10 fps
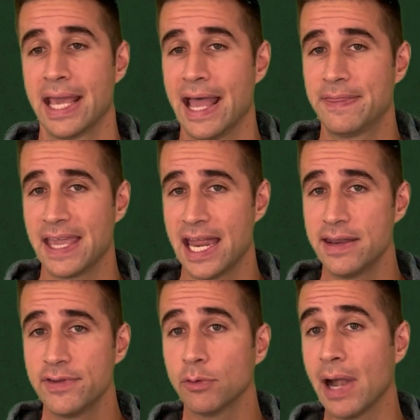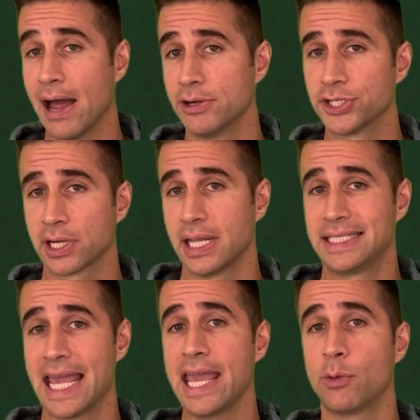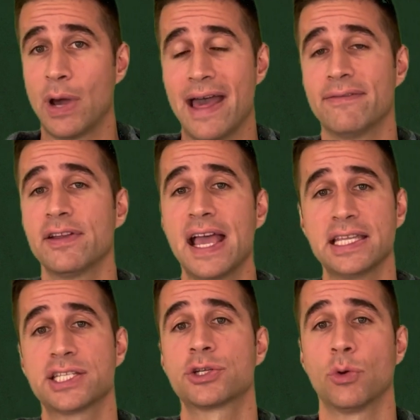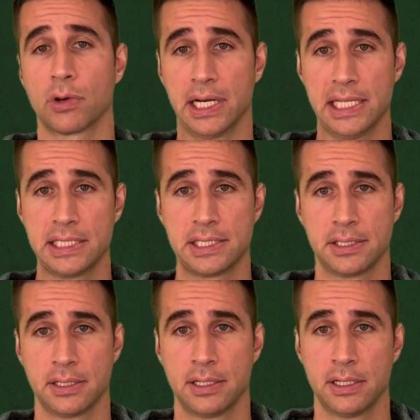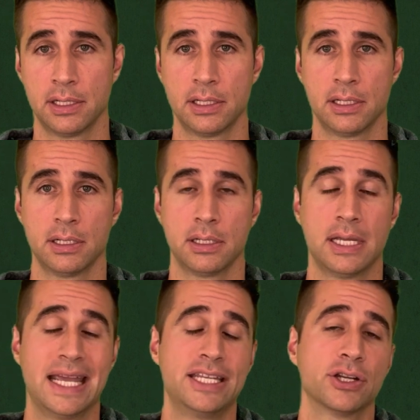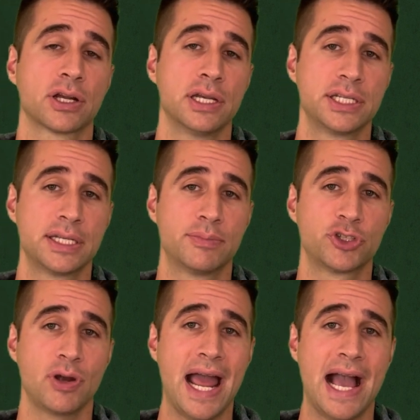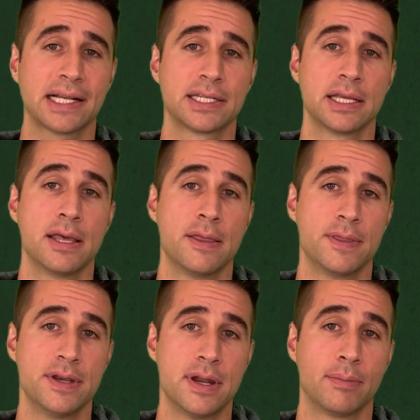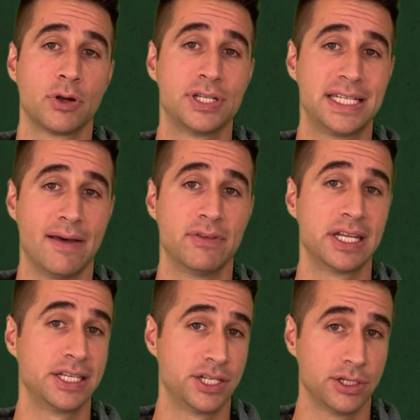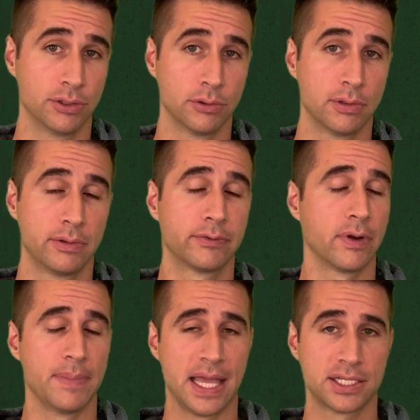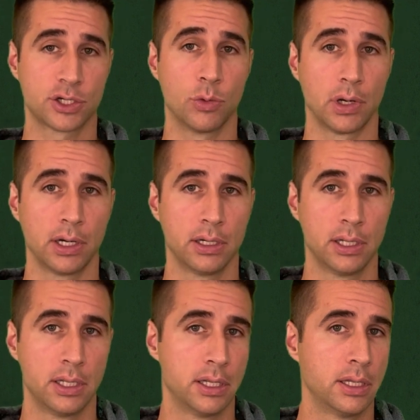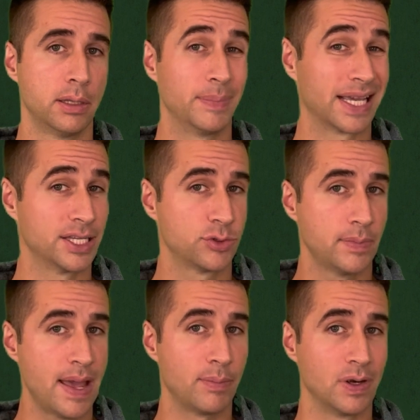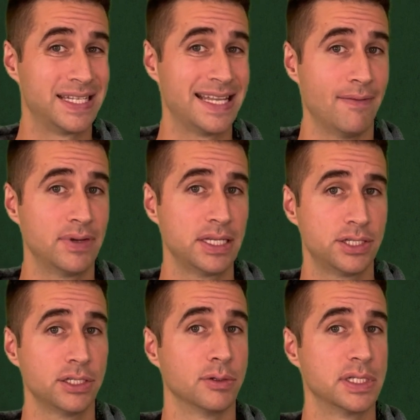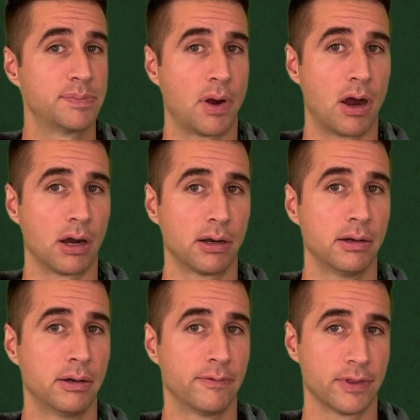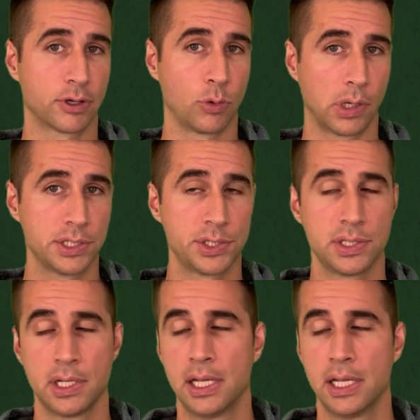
At the end of your round, you're going to take whatever that score is and you're going to subtract the number 72 from that score. Because remember, 72 is par for the course.